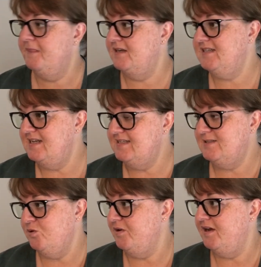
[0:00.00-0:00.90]
Dinner's
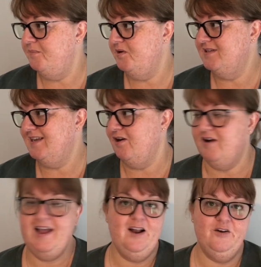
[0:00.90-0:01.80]
sorted because I got
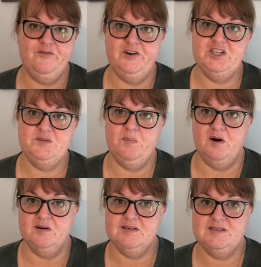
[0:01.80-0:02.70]
a HelloFresh
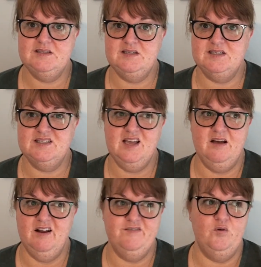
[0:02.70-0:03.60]
box, just
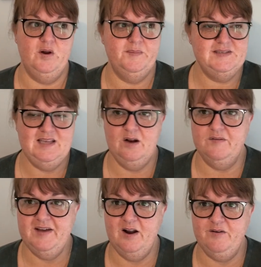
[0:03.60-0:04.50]
kind of like 40%
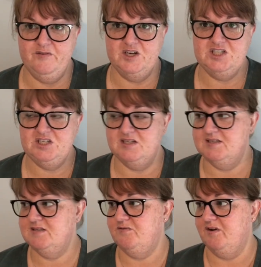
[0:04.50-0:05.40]
off HelloFresh
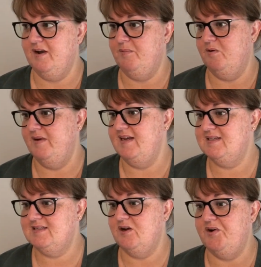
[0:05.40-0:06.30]
this for a couple of
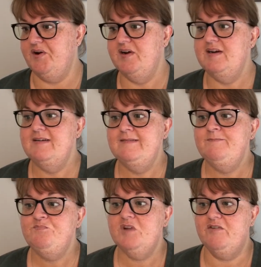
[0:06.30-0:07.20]
weeks. So
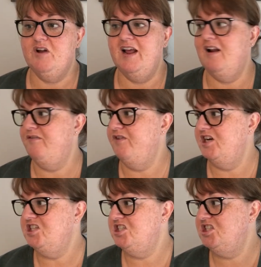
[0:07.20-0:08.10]
I've got
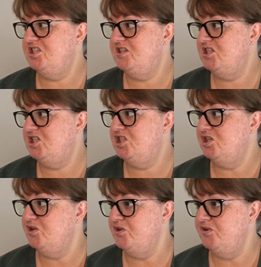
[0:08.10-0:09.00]
HelloFresh to
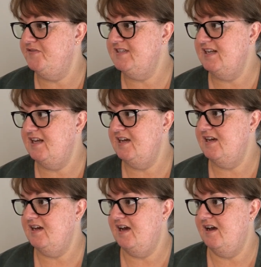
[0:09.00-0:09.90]
do for
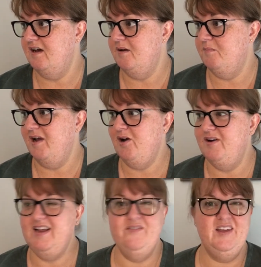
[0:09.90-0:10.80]
dinner. I
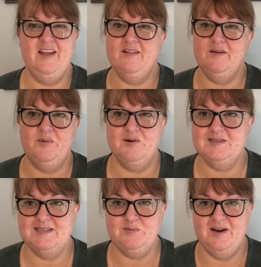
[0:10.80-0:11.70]
only ever get the
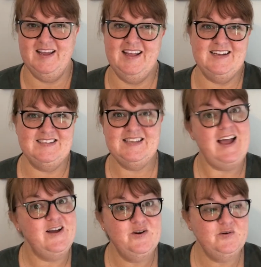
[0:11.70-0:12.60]
boxes when I get a
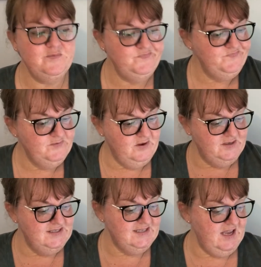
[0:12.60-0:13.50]
sale, or a
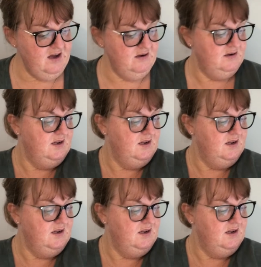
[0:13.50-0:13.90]
discount.